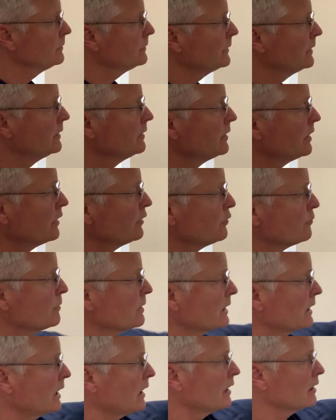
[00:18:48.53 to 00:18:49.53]
And other
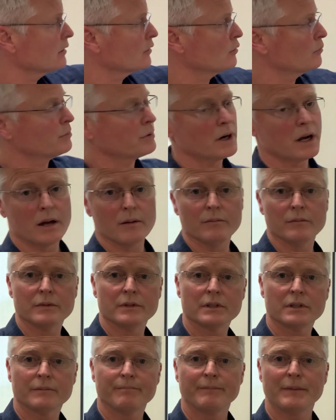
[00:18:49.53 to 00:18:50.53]
mechanical
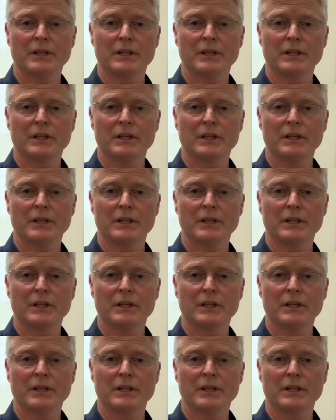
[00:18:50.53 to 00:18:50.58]
problems.